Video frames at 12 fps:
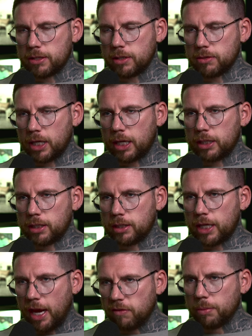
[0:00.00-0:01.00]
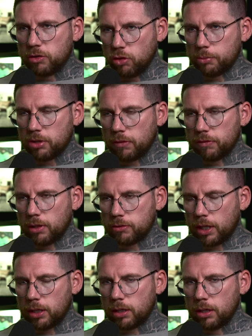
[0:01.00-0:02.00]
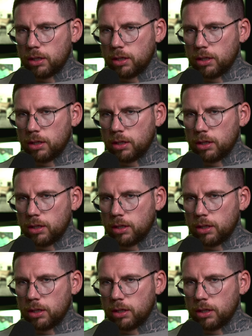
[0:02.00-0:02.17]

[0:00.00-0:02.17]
He was like, yeah, everybody drops off. I was like,